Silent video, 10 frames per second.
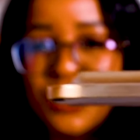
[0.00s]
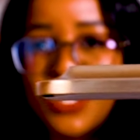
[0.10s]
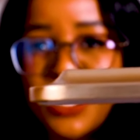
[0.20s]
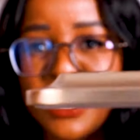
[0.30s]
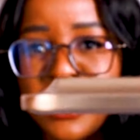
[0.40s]

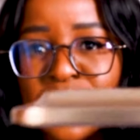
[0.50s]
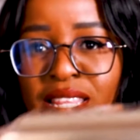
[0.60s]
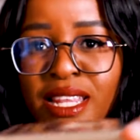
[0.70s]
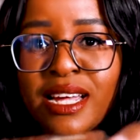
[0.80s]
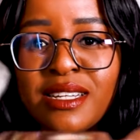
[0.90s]
turn it
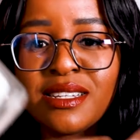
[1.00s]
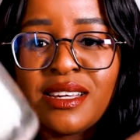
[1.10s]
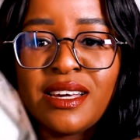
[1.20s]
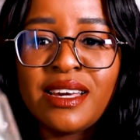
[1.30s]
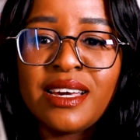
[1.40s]
like that,
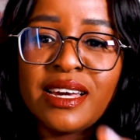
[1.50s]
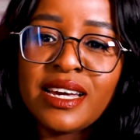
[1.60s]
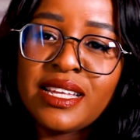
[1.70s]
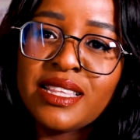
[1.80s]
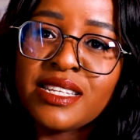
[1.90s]

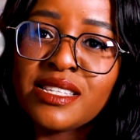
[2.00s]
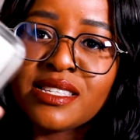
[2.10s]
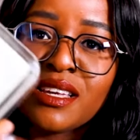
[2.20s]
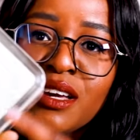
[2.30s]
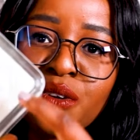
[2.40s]
and
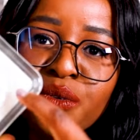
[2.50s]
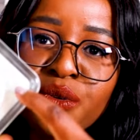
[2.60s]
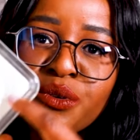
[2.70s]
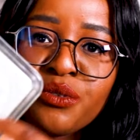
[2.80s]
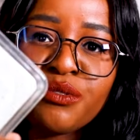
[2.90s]
this
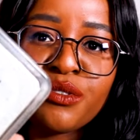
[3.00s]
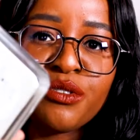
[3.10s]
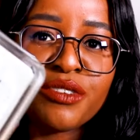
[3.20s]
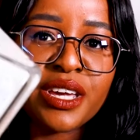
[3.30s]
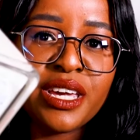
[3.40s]
groove
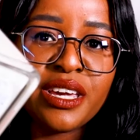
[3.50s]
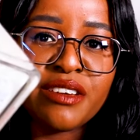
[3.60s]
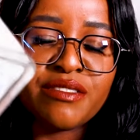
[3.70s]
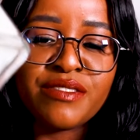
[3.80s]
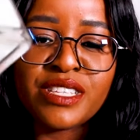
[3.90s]
over
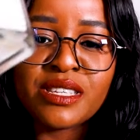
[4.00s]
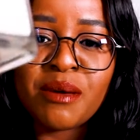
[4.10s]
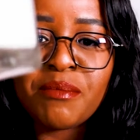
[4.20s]
here fits